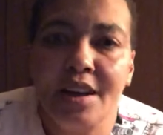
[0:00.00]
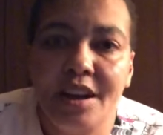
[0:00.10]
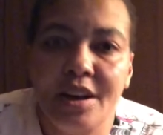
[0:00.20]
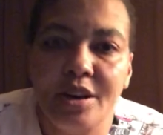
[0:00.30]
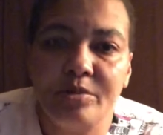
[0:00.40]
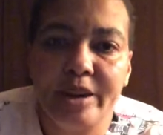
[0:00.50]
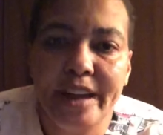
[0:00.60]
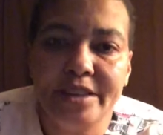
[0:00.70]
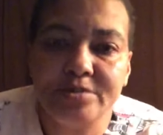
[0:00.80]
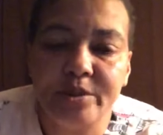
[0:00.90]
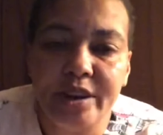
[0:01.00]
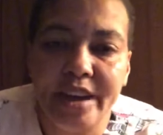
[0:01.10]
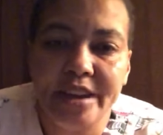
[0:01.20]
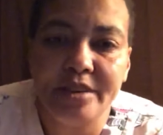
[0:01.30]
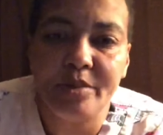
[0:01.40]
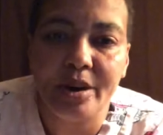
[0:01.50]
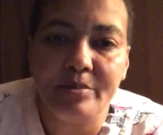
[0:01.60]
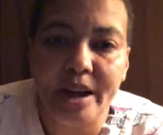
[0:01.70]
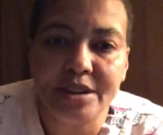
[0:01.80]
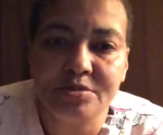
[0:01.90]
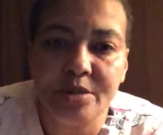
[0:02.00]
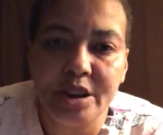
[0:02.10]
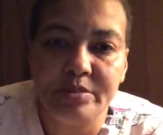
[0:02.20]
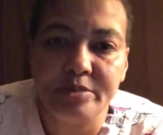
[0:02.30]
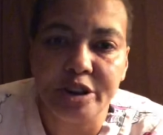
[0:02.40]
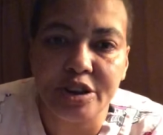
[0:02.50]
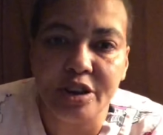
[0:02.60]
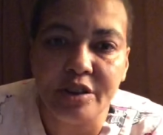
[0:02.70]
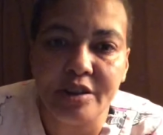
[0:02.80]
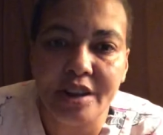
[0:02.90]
Hello, my name's Monique. Welcome back to Monique Book Nerd.